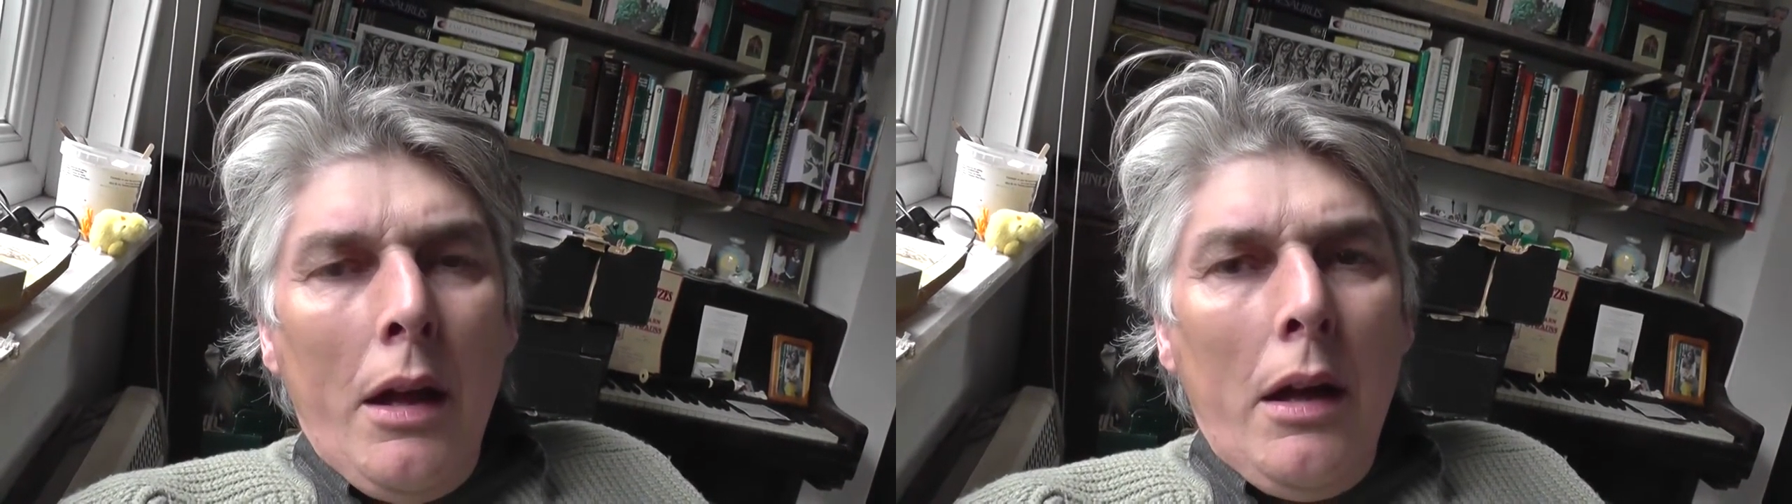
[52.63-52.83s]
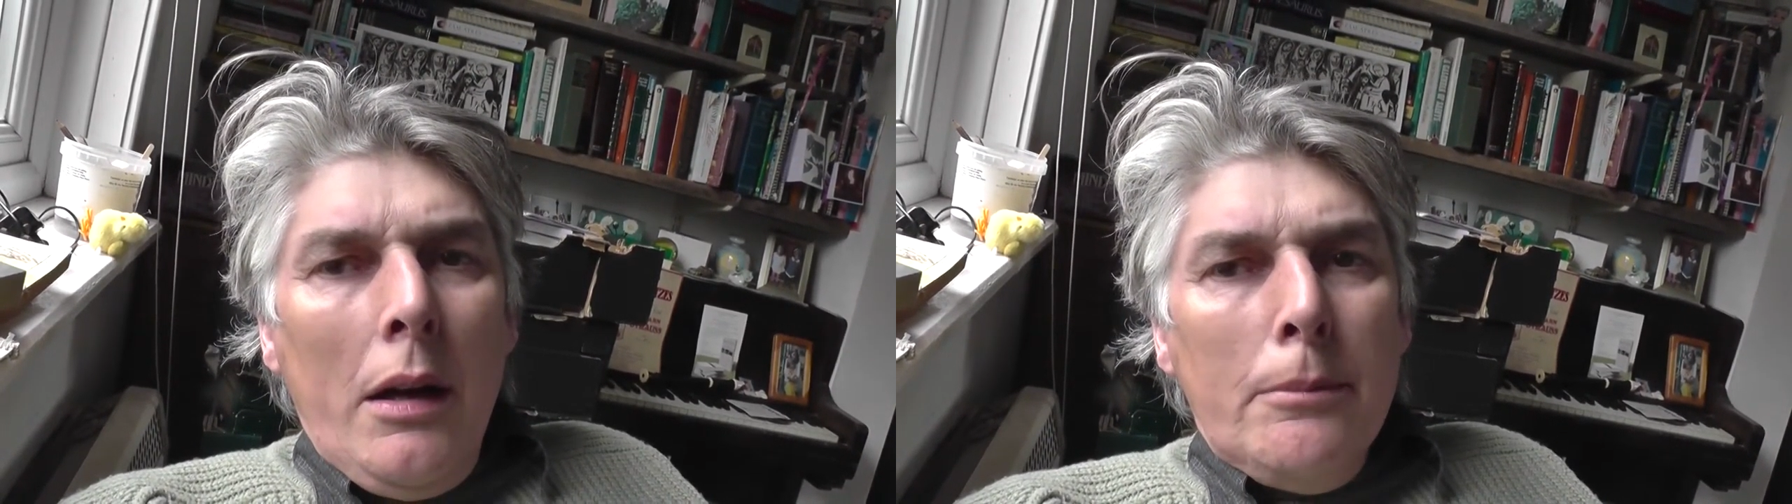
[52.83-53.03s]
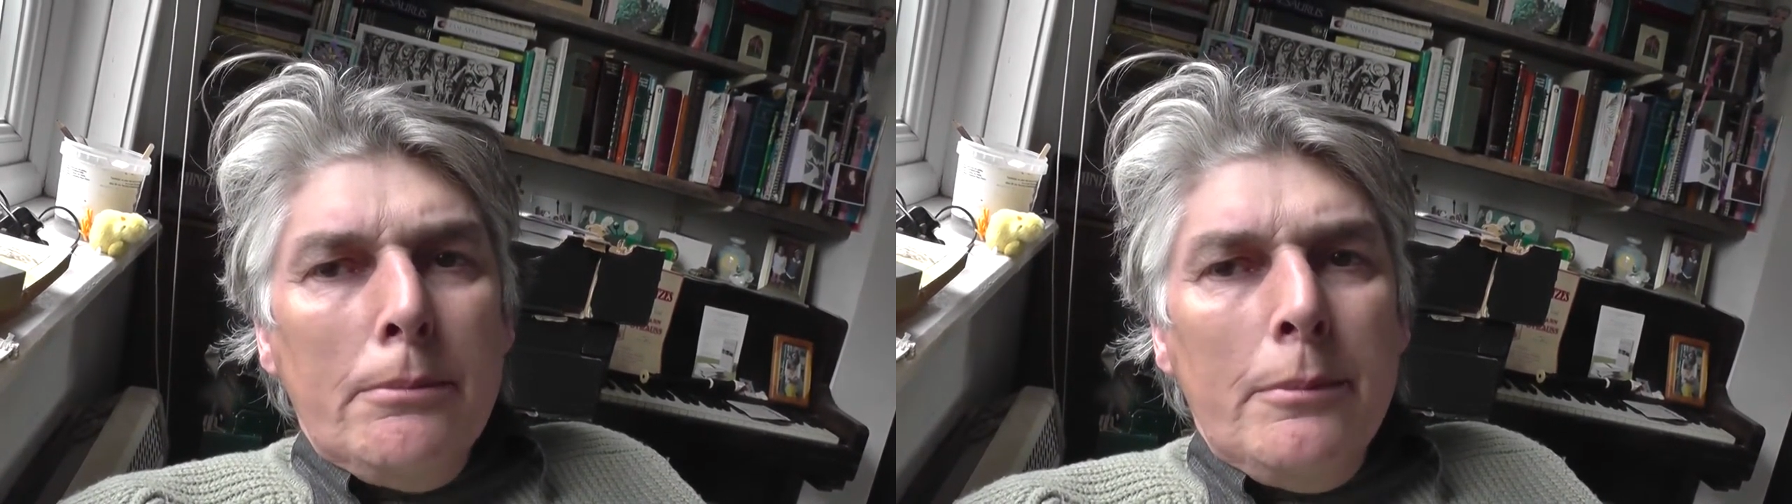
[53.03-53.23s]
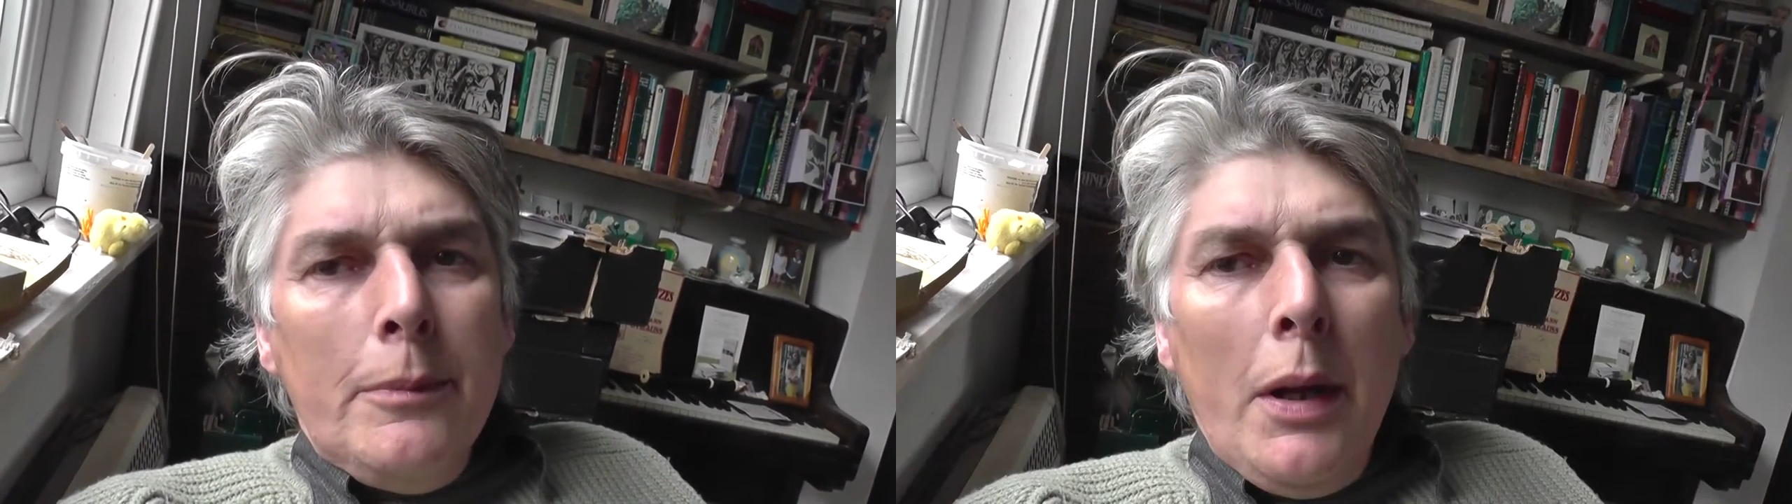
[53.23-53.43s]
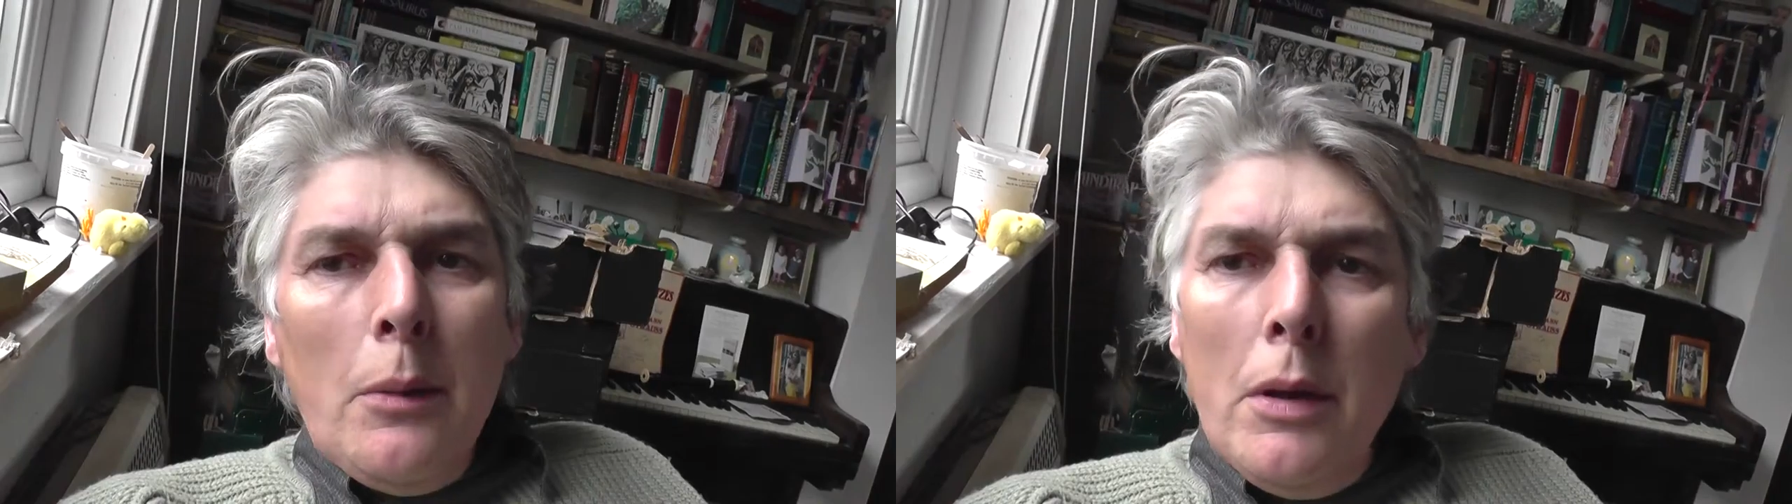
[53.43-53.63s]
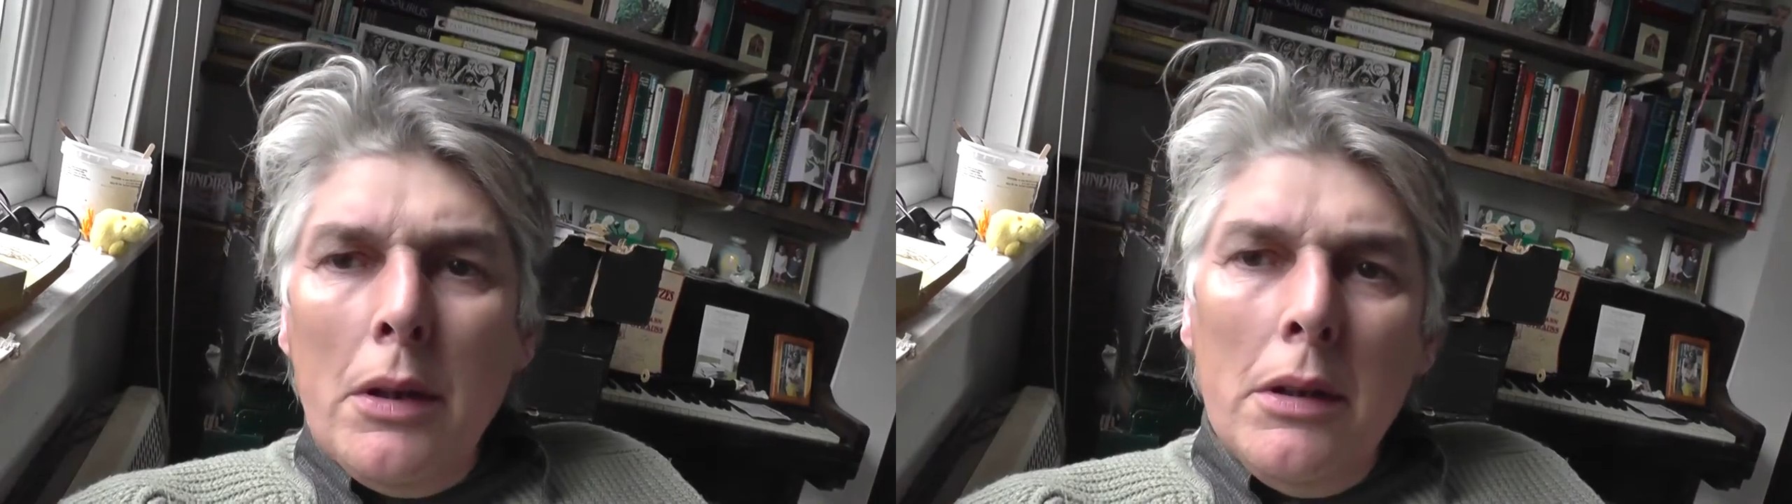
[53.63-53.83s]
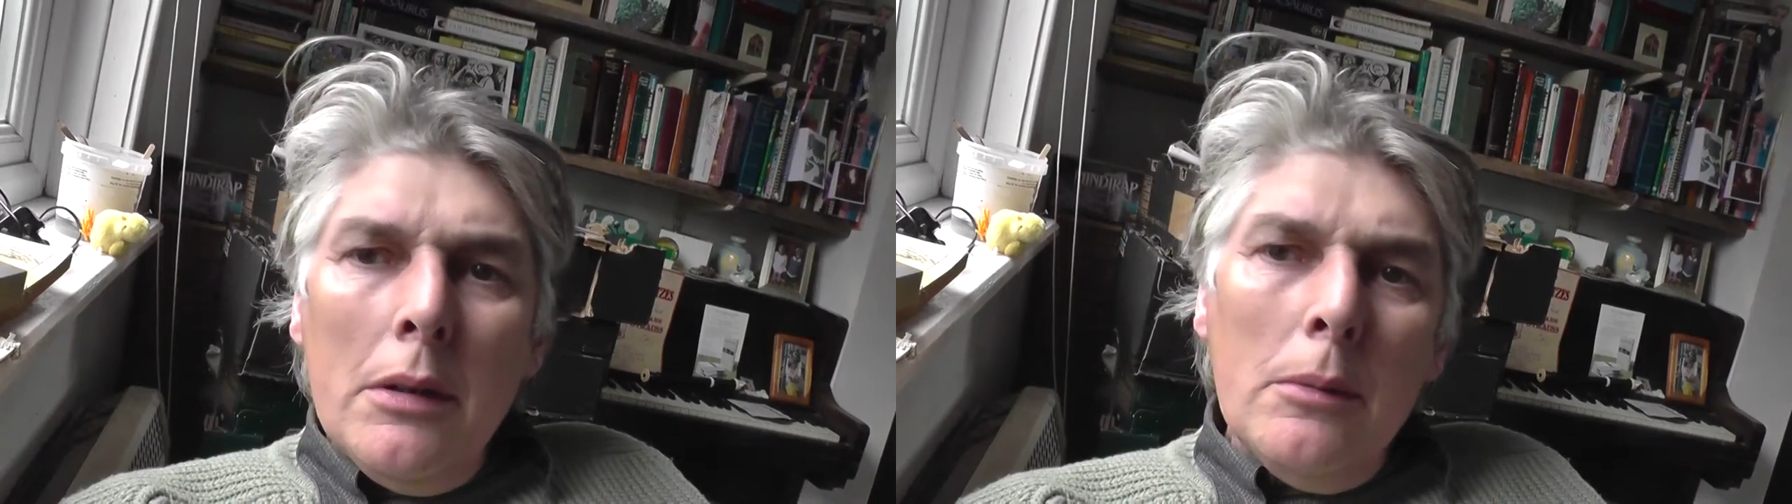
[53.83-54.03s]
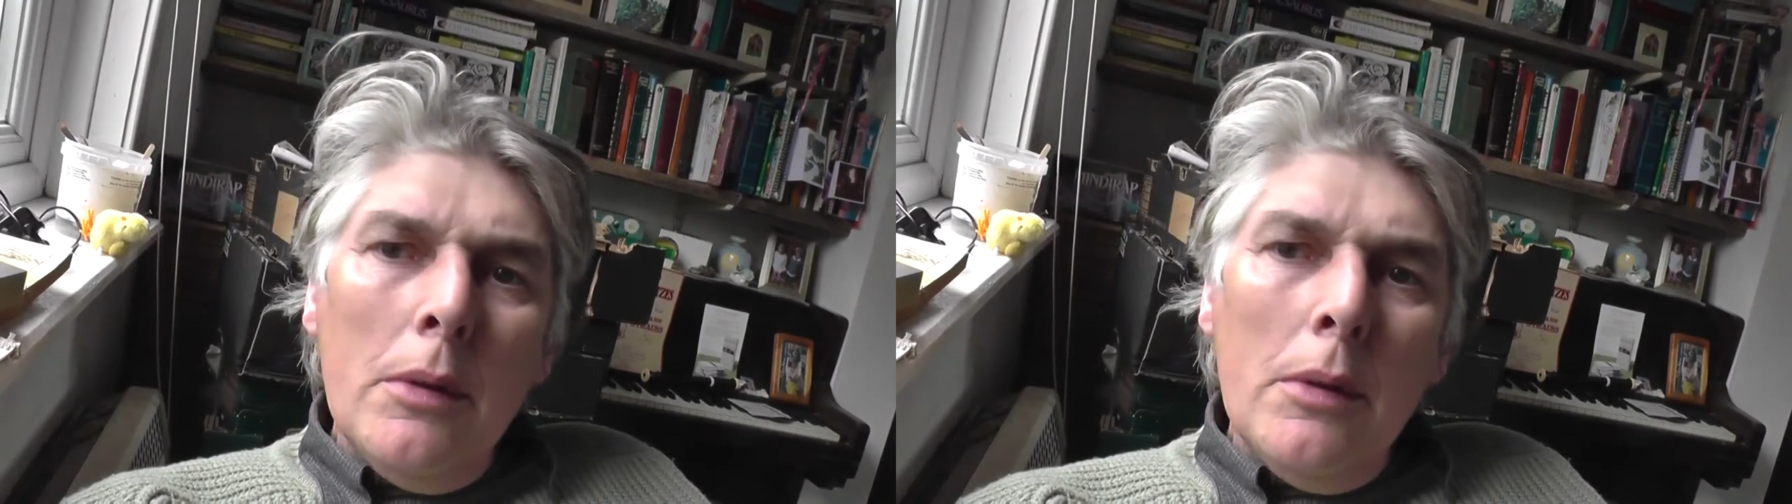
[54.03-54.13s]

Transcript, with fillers: Um, now, my,